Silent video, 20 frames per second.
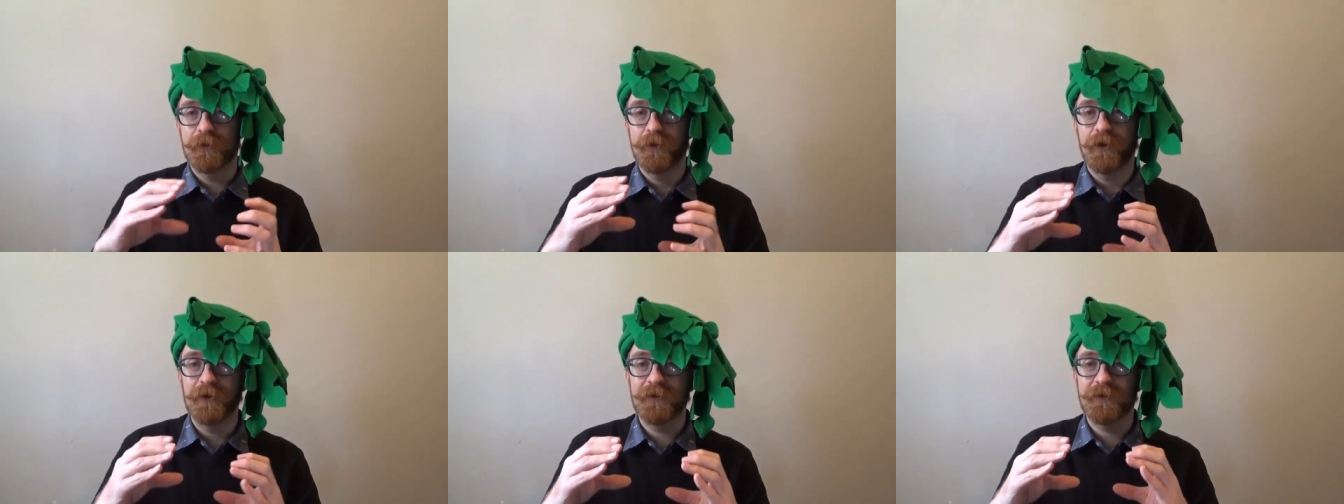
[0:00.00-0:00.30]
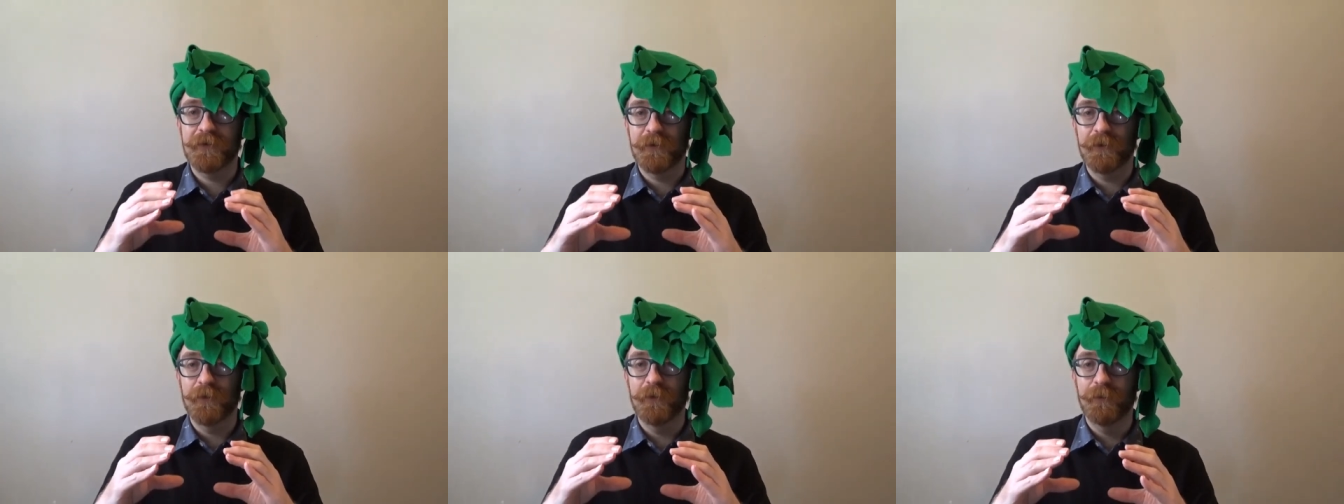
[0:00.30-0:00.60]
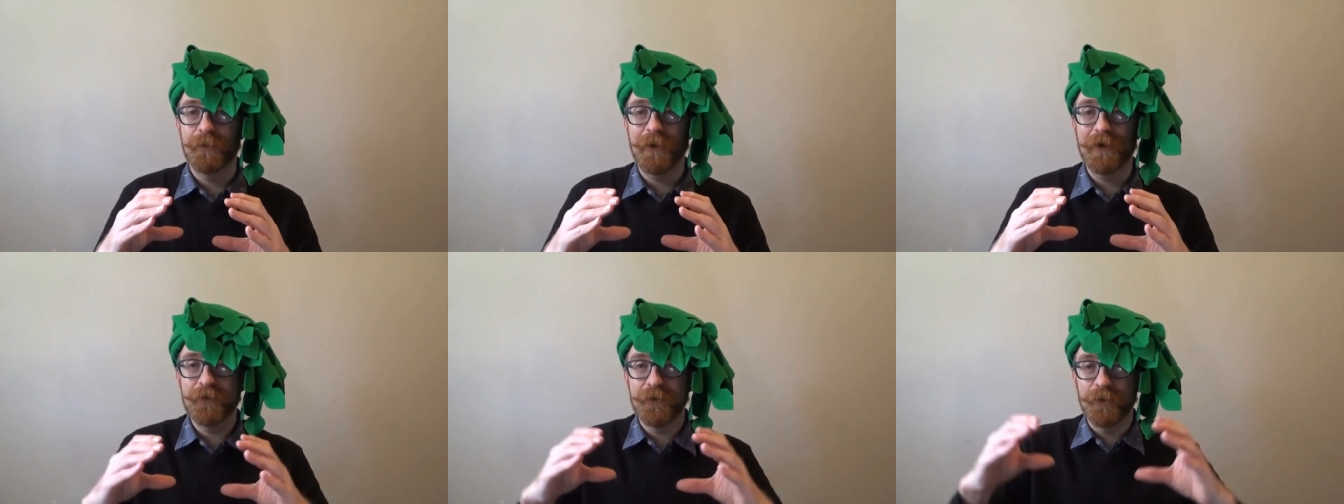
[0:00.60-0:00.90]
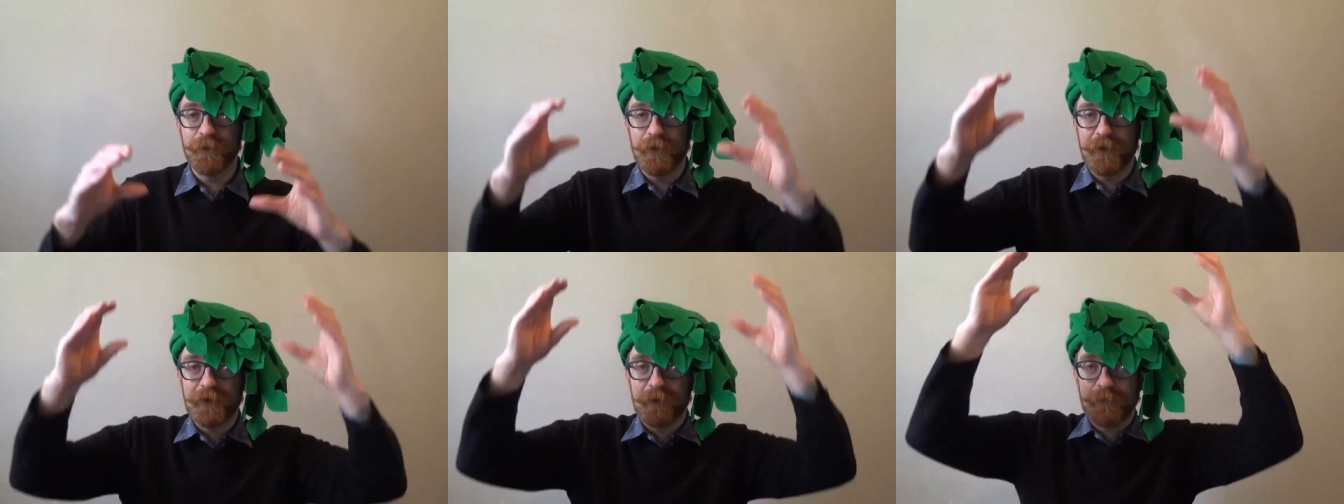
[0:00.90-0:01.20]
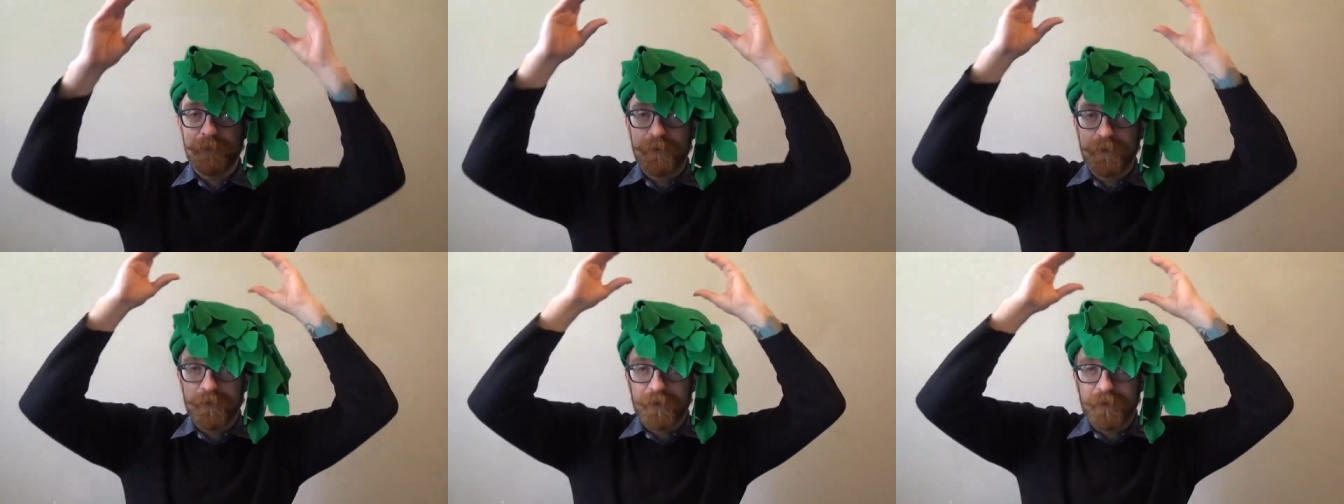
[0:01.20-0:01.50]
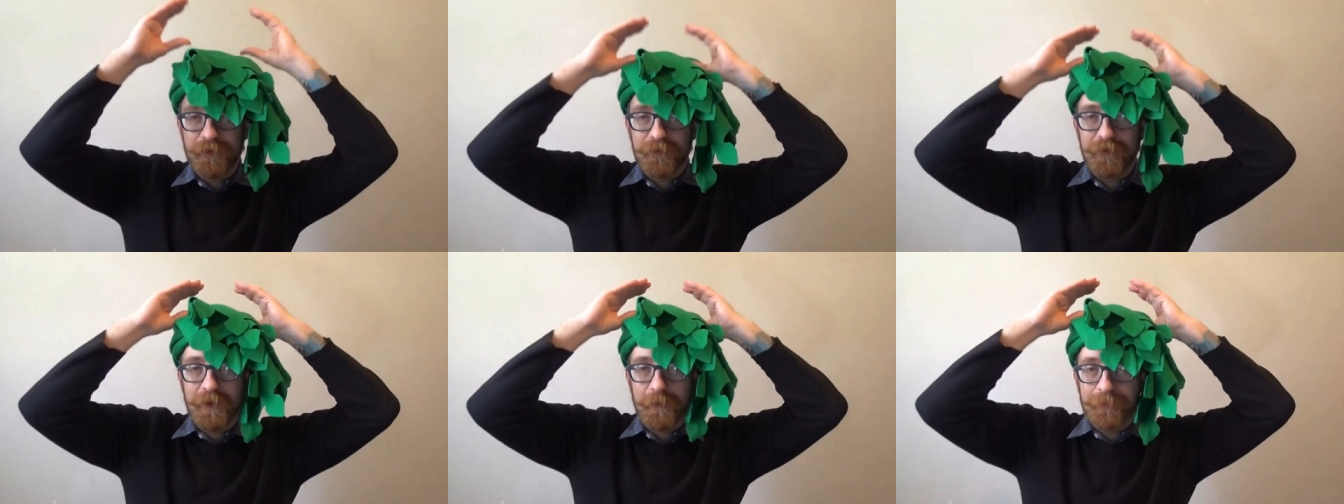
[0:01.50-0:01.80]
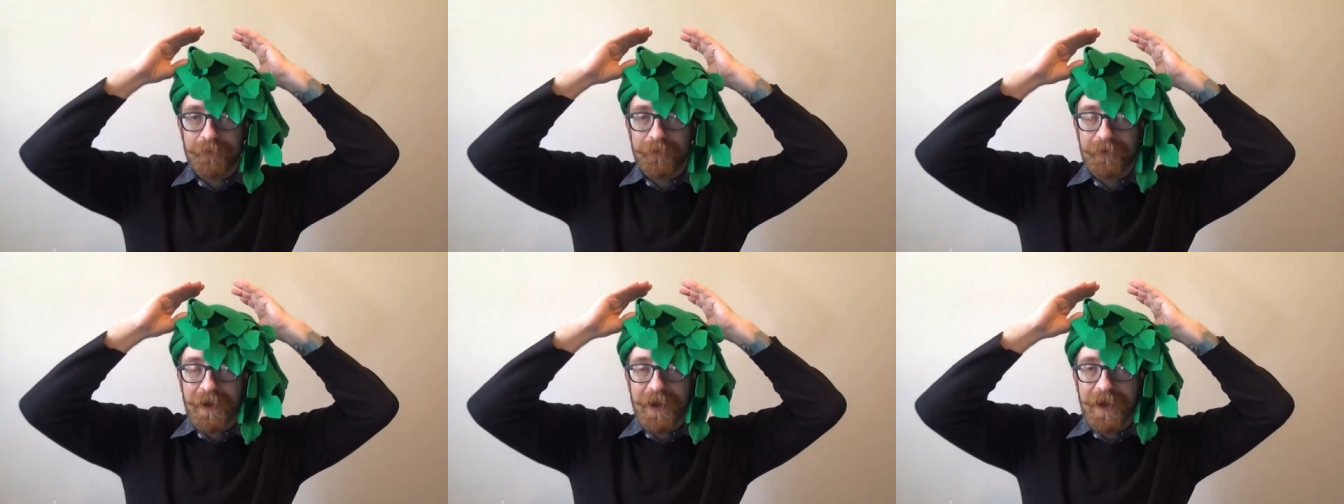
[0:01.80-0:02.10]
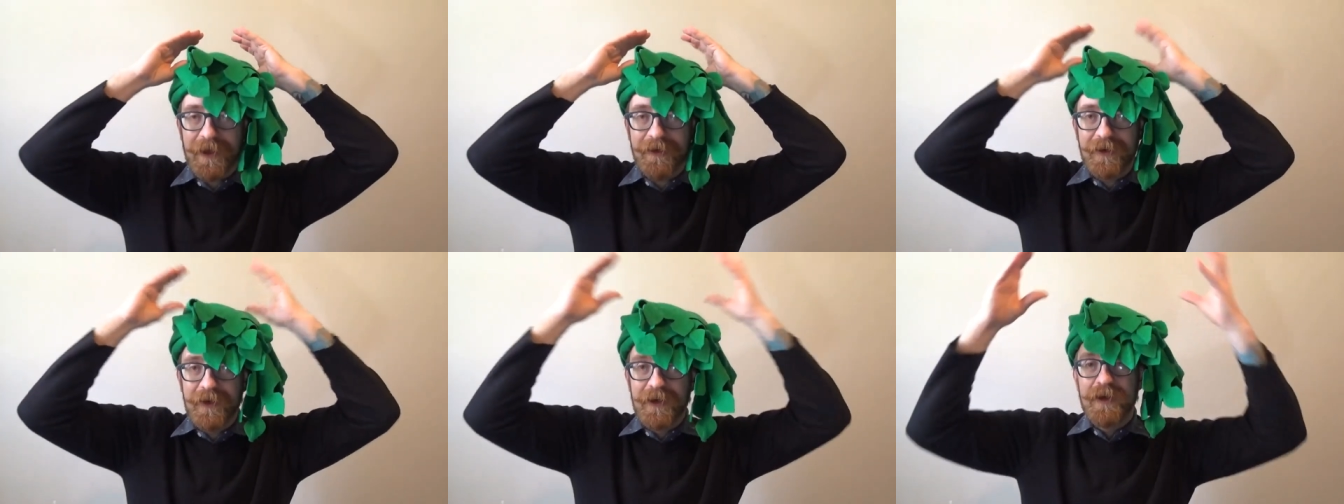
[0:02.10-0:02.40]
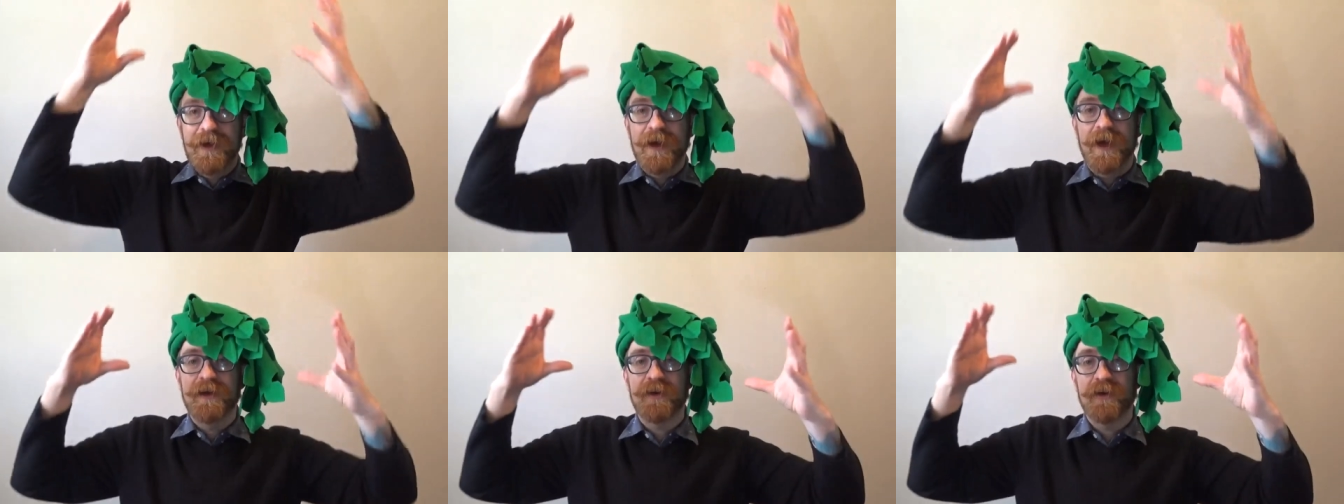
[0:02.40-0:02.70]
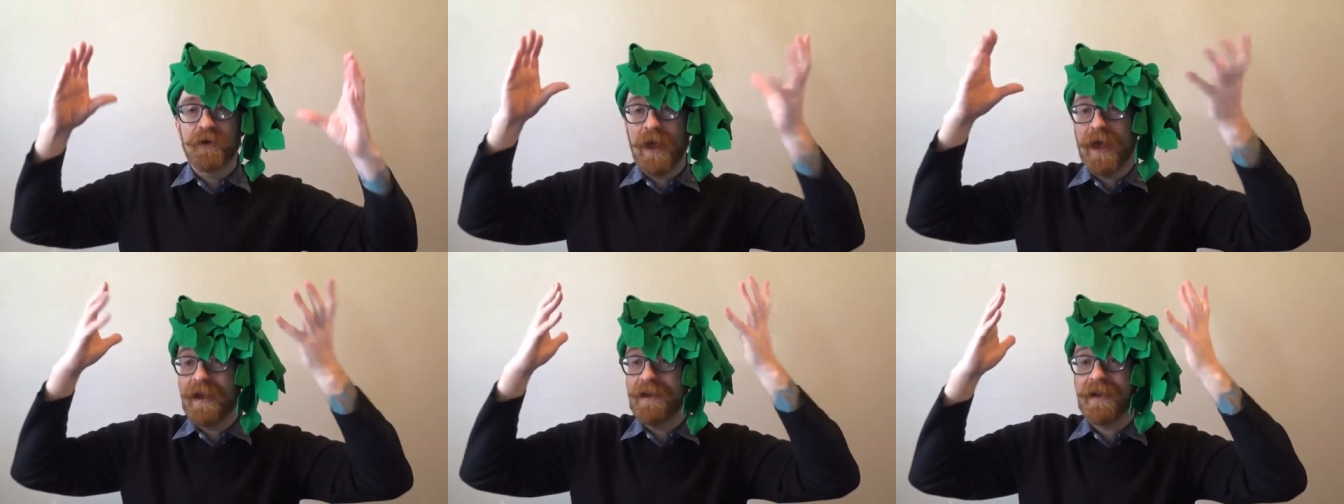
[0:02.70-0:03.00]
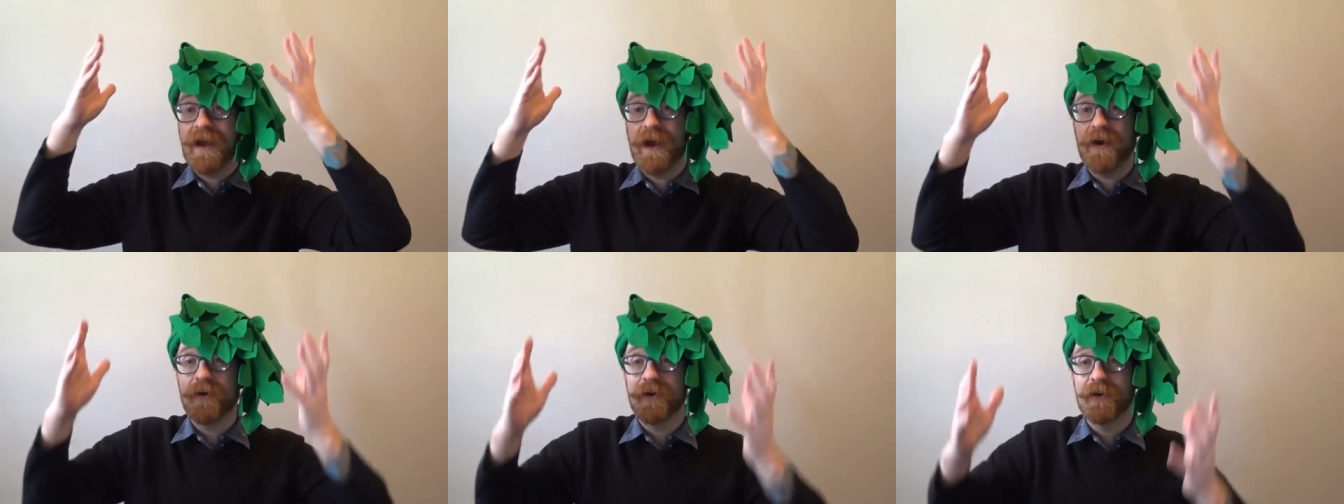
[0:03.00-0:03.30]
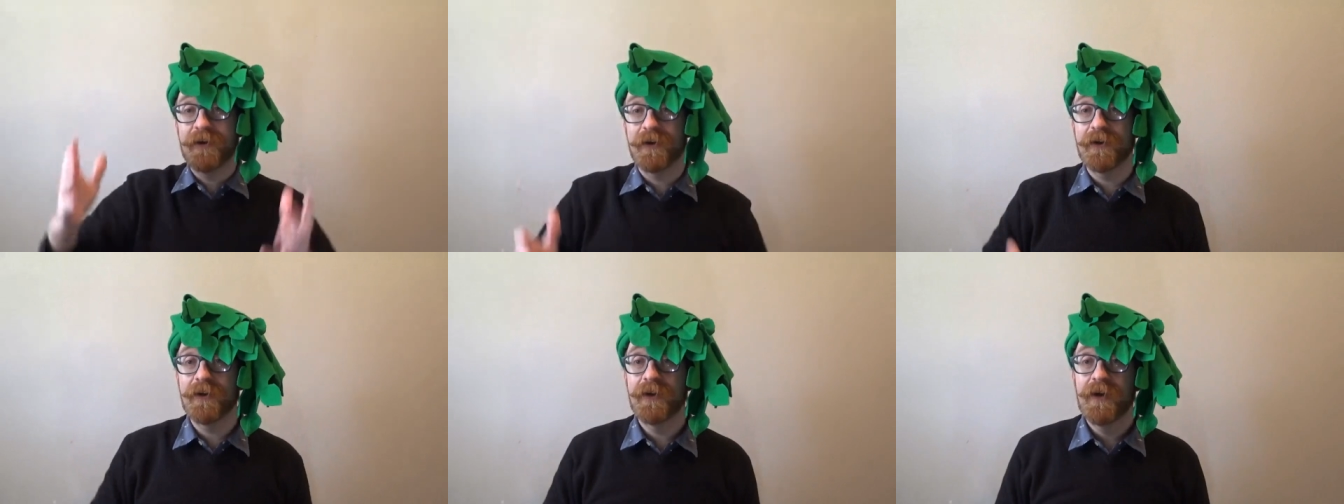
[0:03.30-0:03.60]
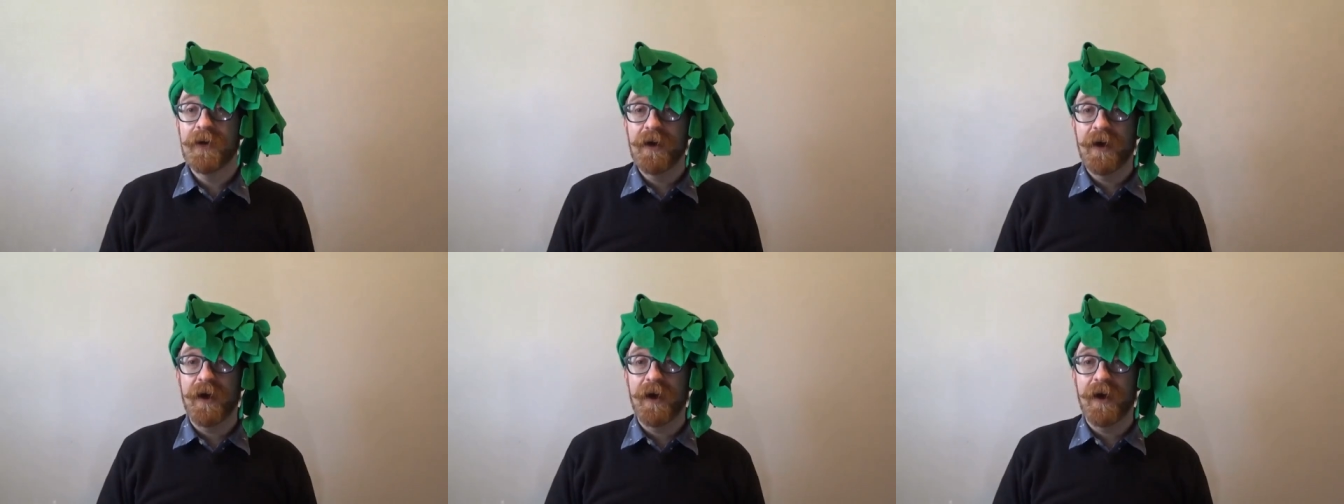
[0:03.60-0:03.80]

nice little bundle and you put it on top of your head and your head carried it.